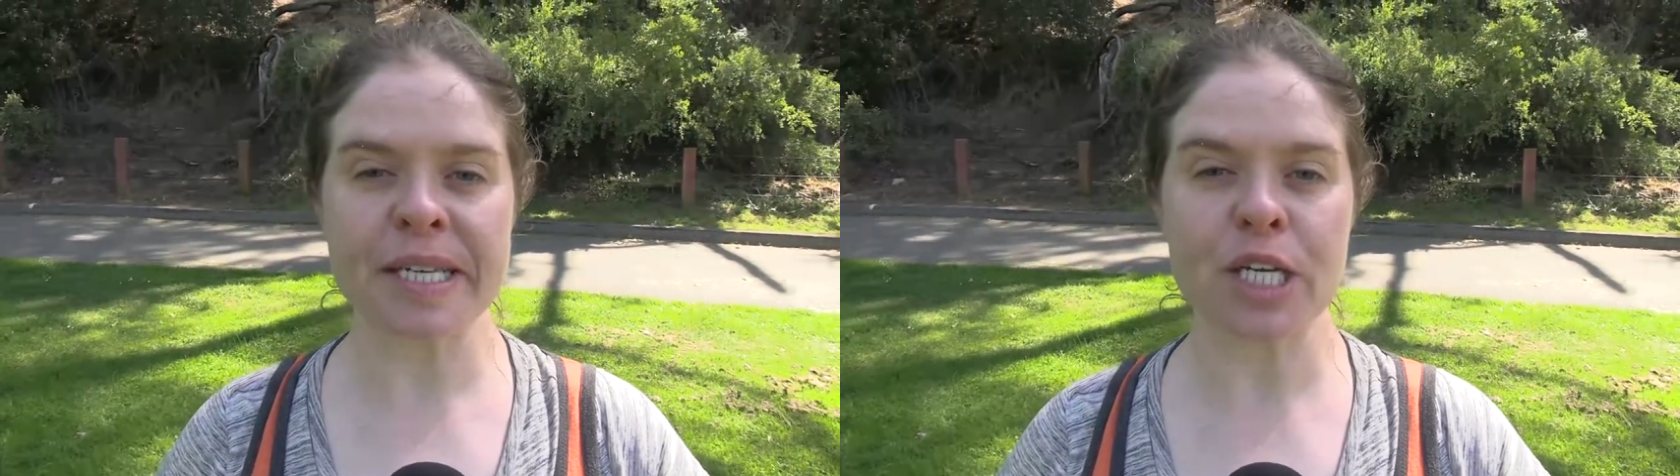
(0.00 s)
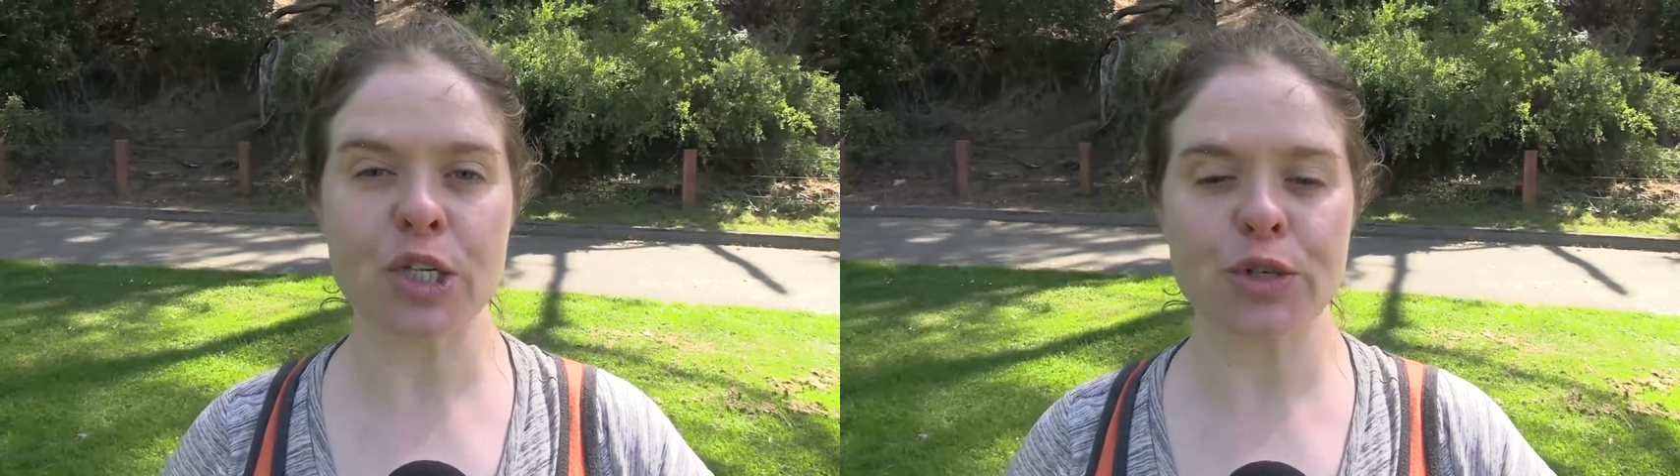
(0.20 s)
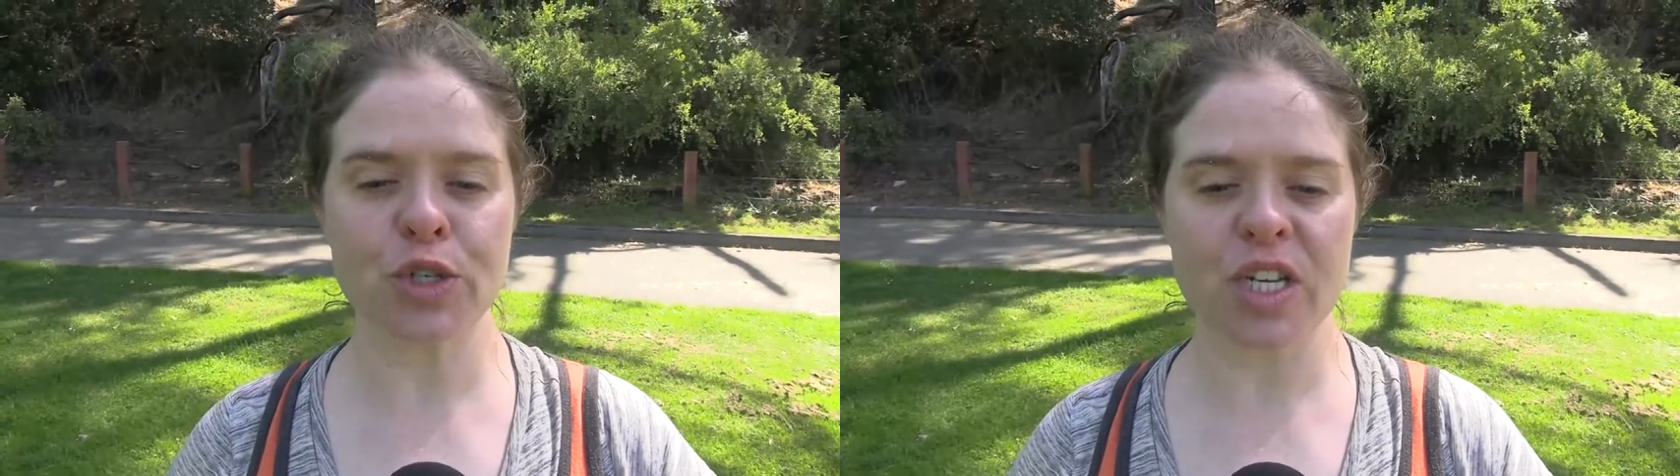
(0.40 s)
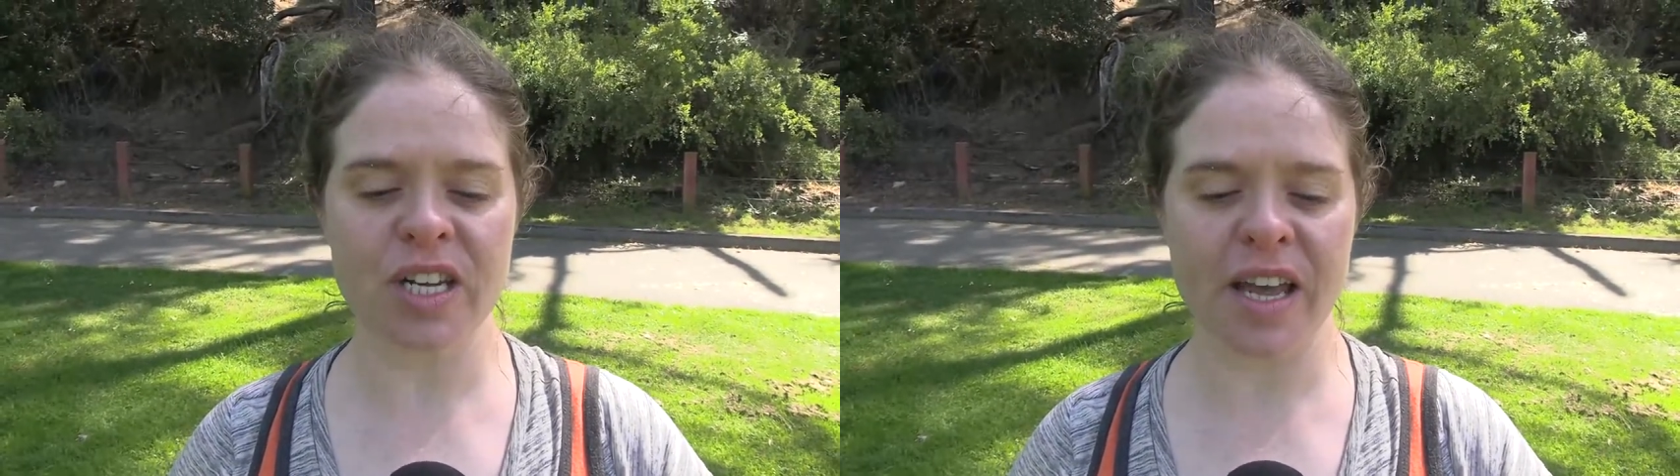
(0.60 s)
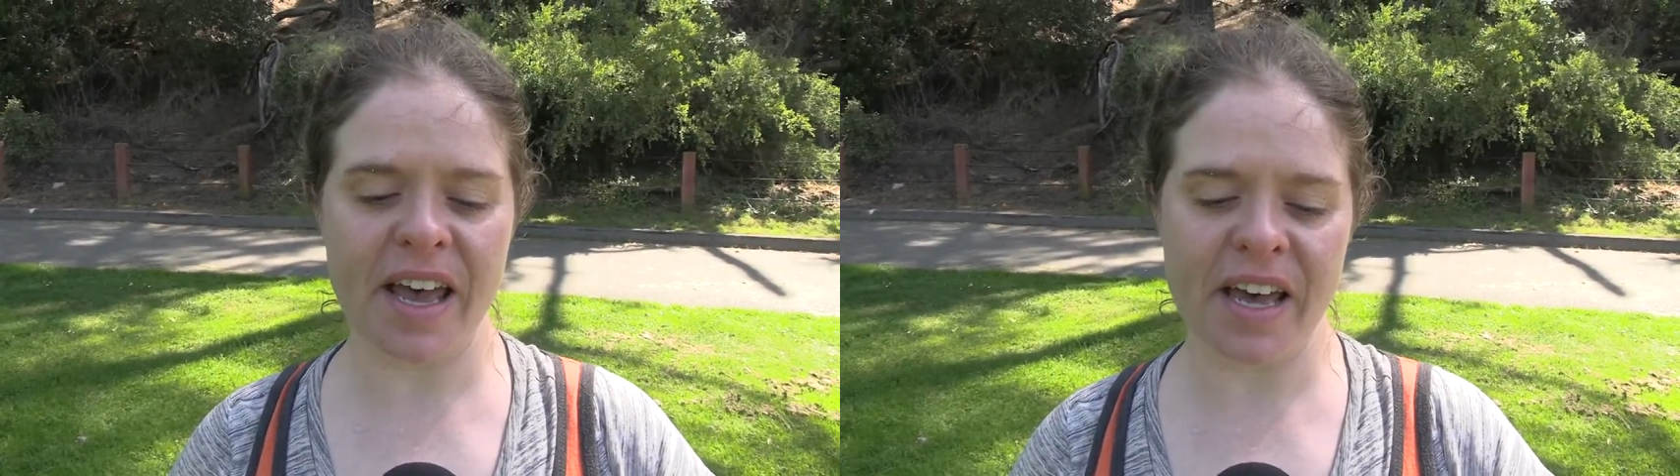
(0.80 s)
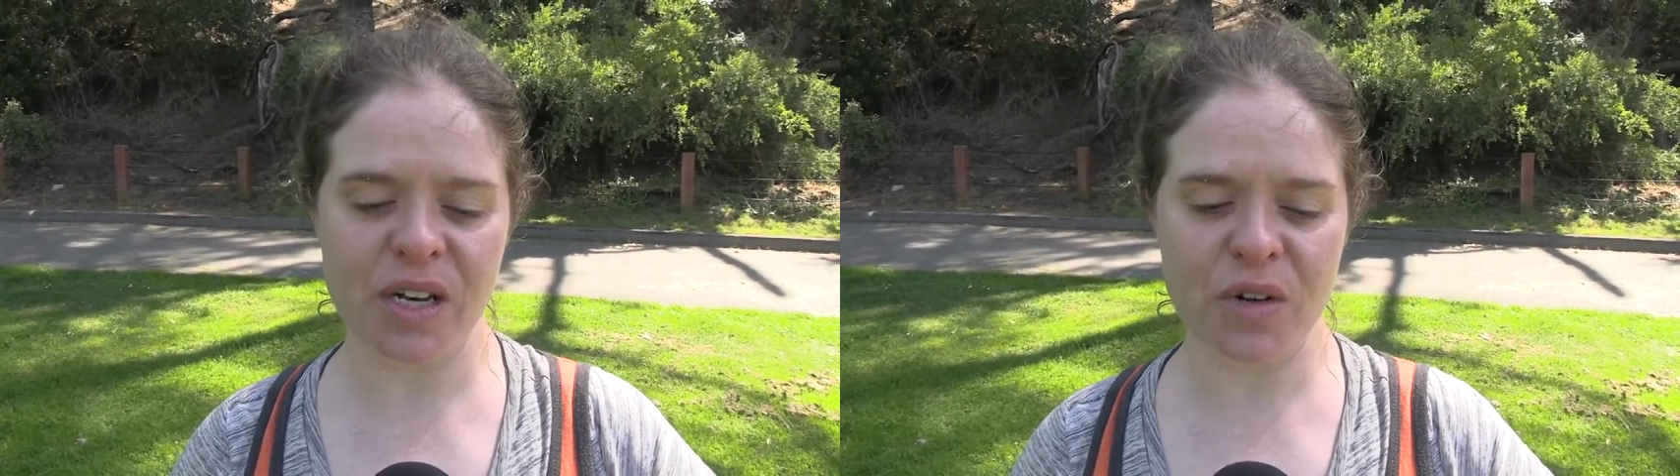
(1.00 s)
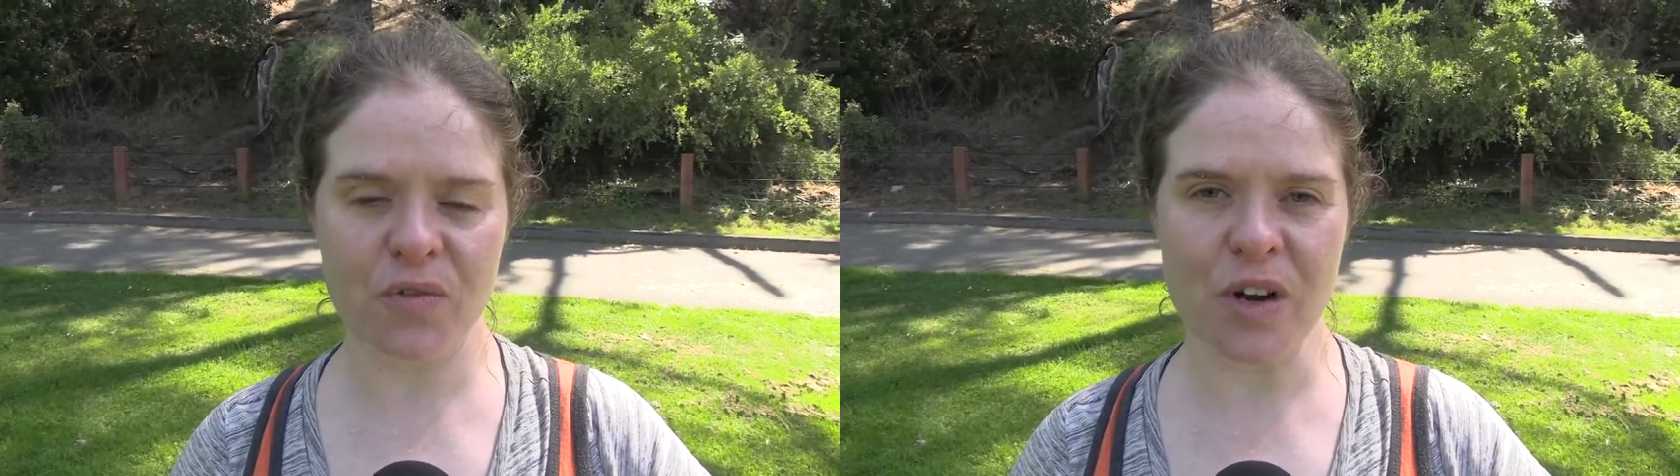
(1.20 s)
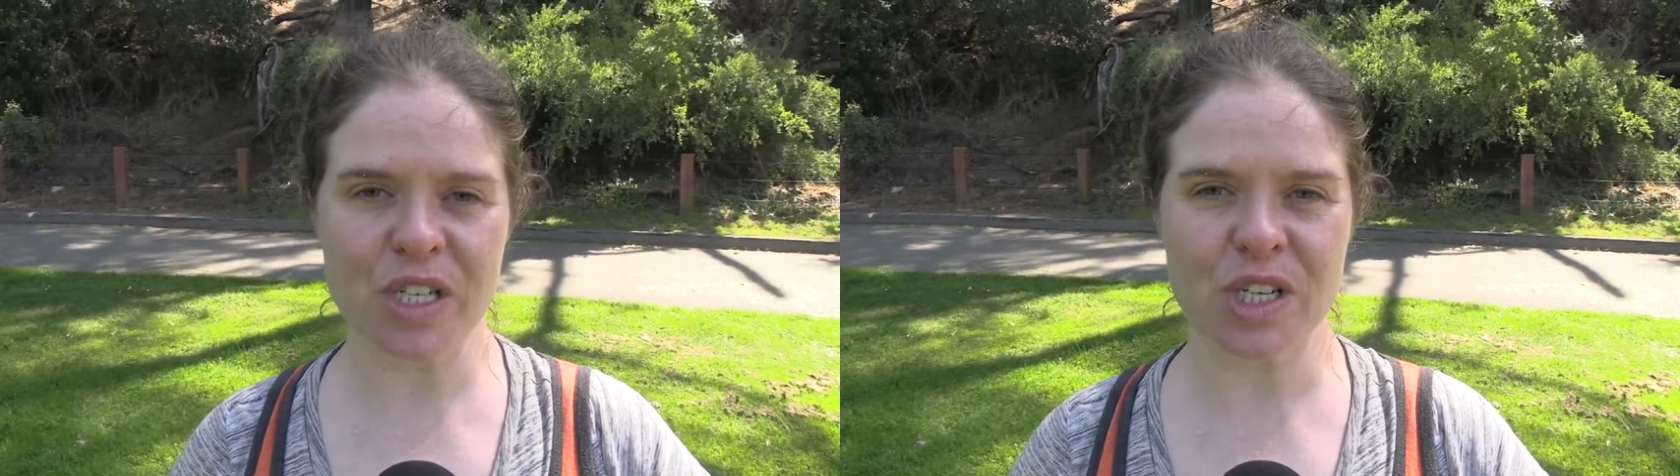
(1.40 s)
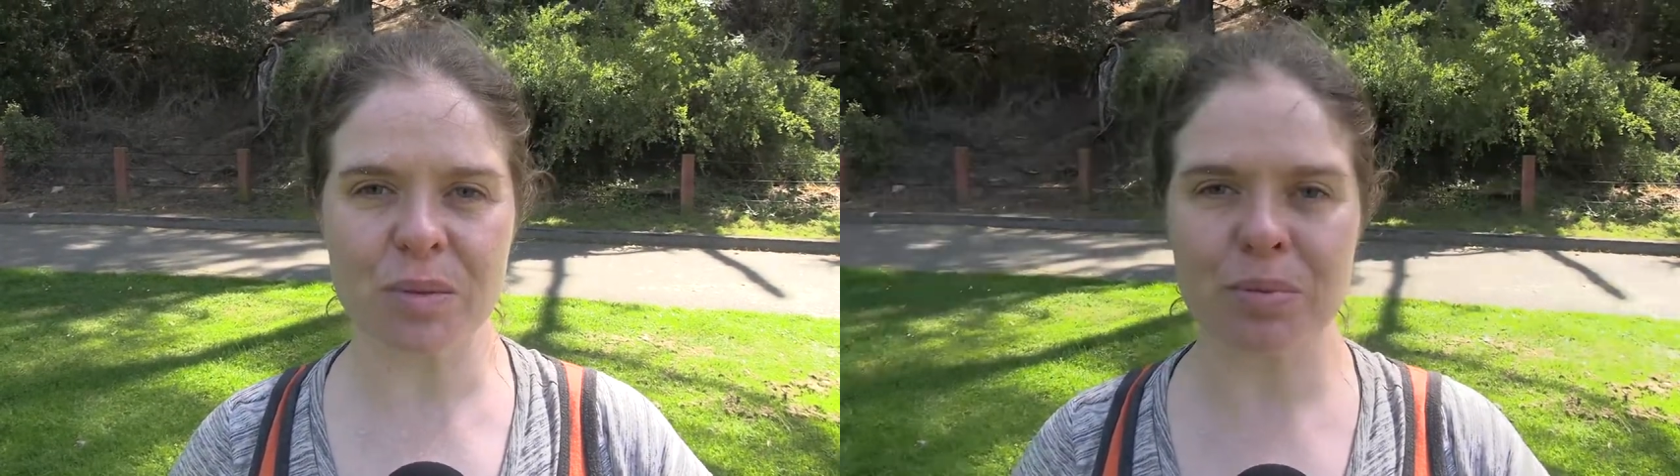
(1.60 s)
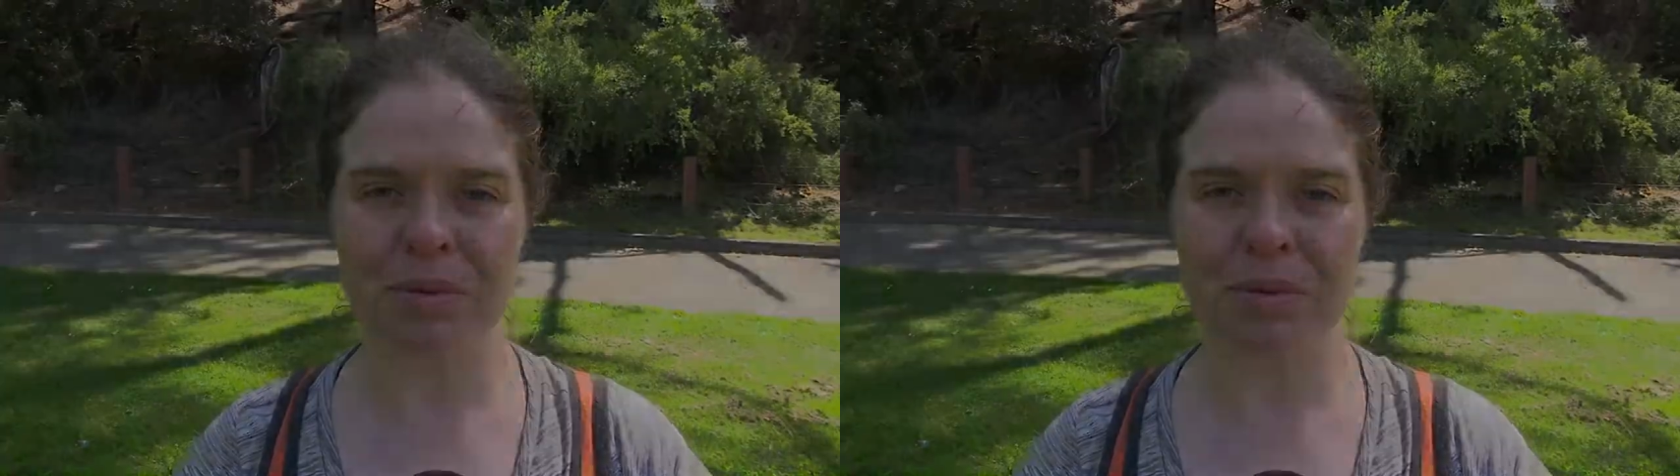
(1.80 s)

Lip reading: inclusion, and friendship.